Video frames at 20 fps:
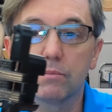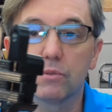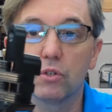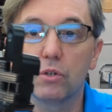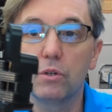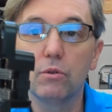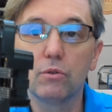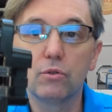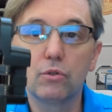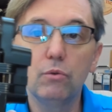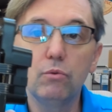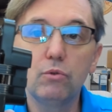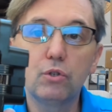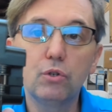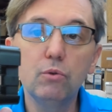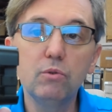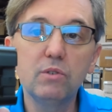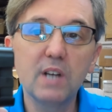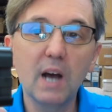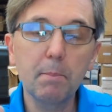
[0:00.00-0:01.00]
So you'll do
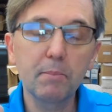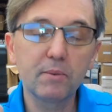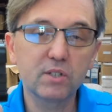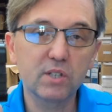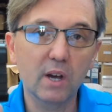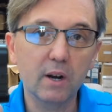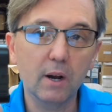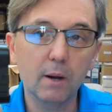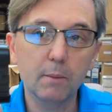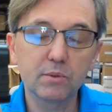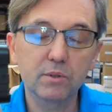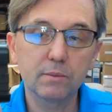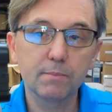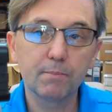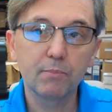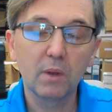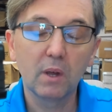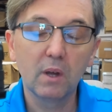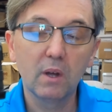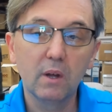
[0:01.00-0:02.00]
two depth setups.
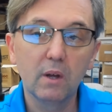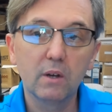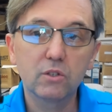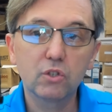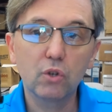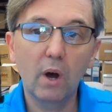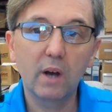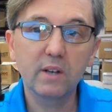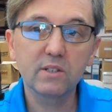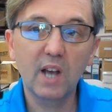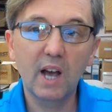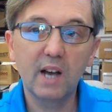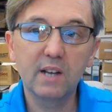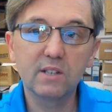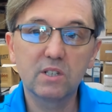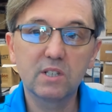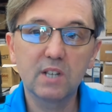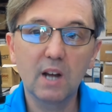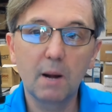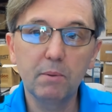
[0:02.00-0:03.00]
Soss has
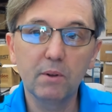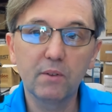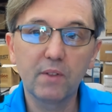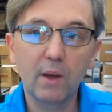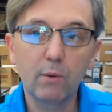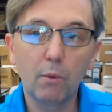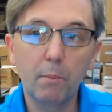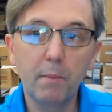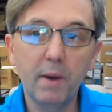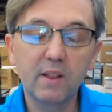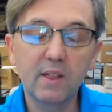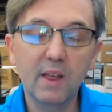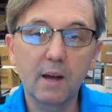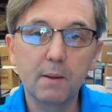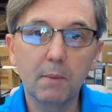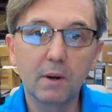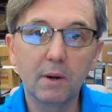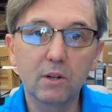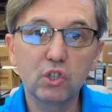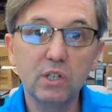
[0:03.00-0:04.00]
a template that will make
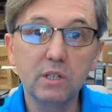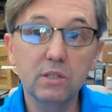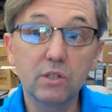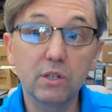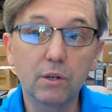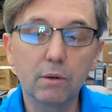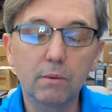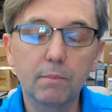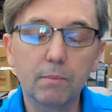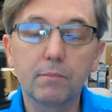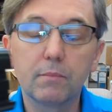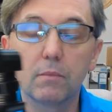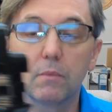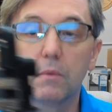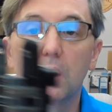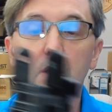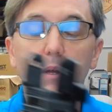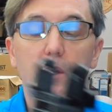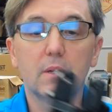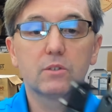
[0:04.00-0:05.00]
that much easier.
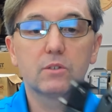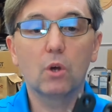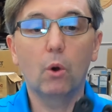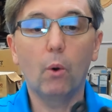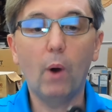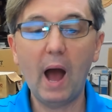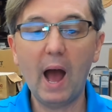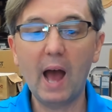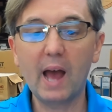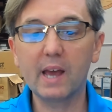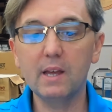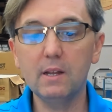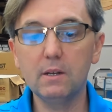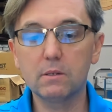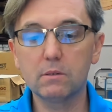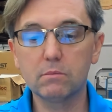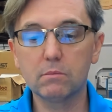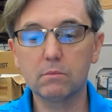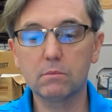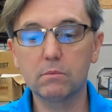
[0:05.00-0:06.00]
So I
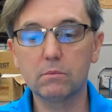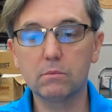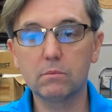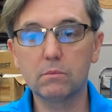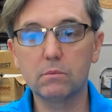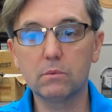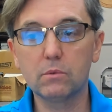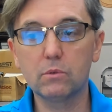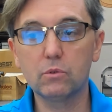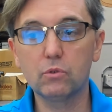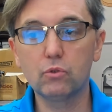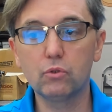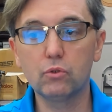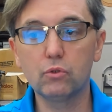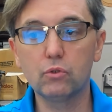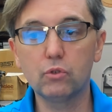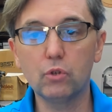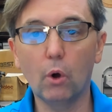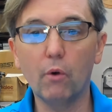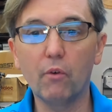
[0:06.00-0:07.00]

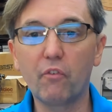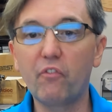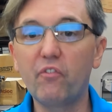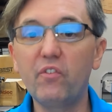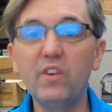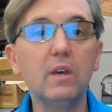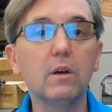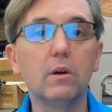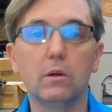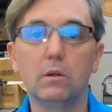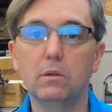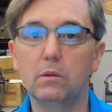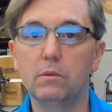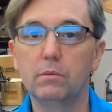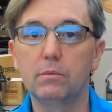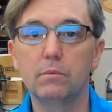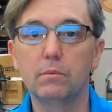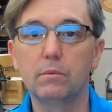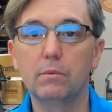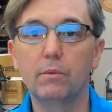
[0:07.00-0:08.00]
don't feel
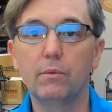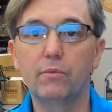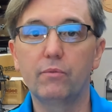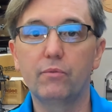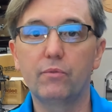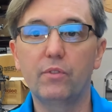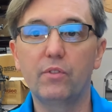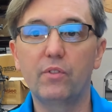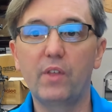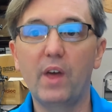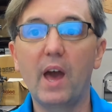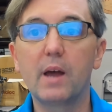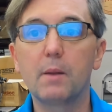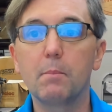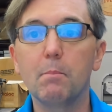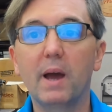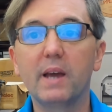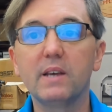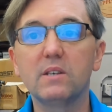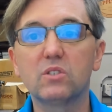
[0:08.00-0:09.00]
that
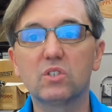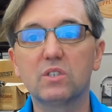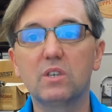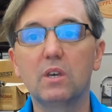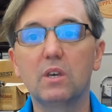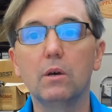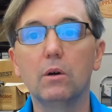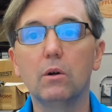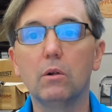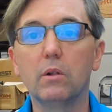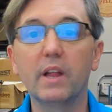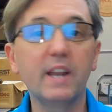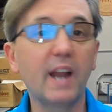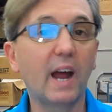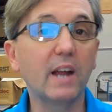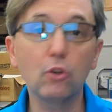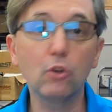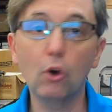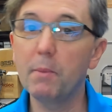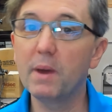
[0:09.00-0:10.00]
my skill, and
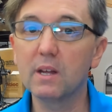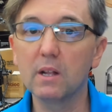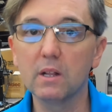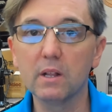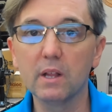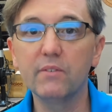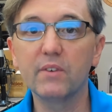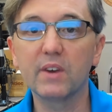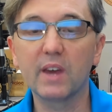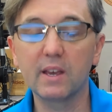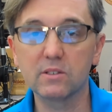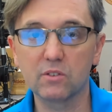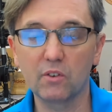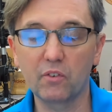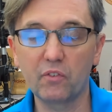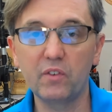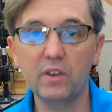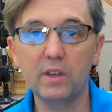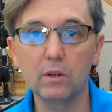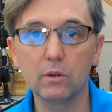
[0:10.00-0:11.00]
I don't make a living as a
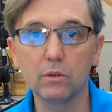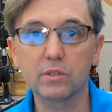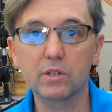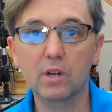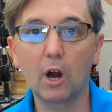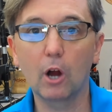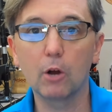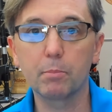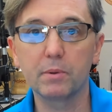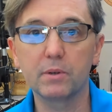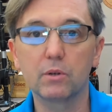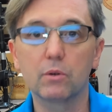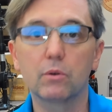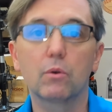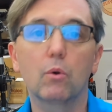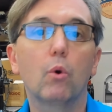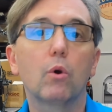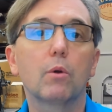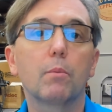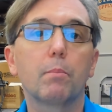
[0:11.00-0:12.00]
field carpenter
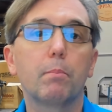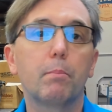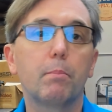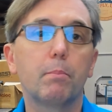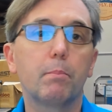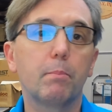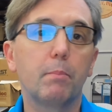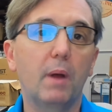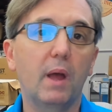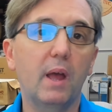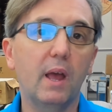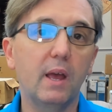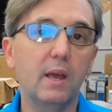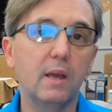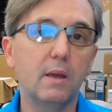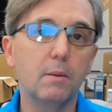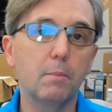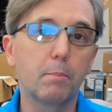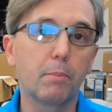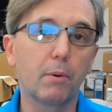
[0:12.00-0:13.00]
or
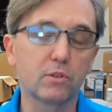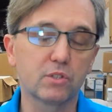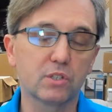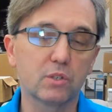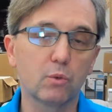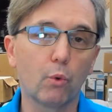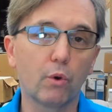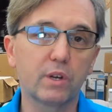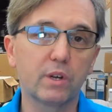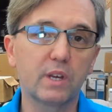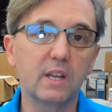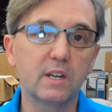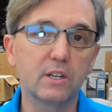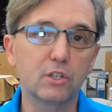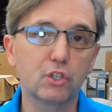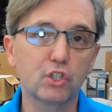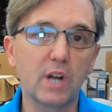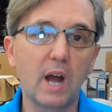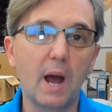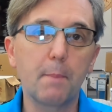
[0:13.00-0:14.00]
a person working in a
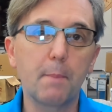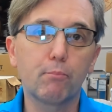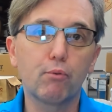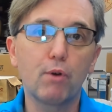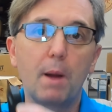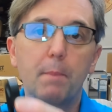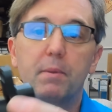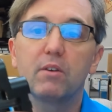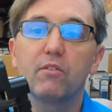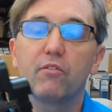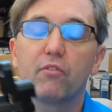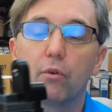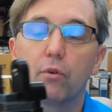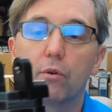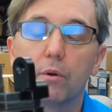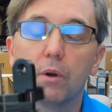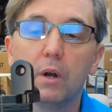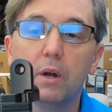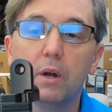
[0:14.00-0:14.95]
shop prepping for